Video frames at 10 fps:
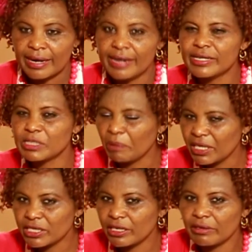And
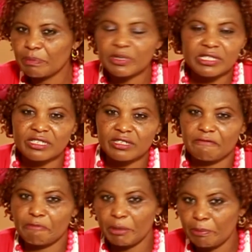especially
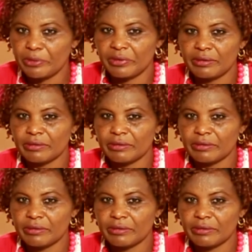positive people.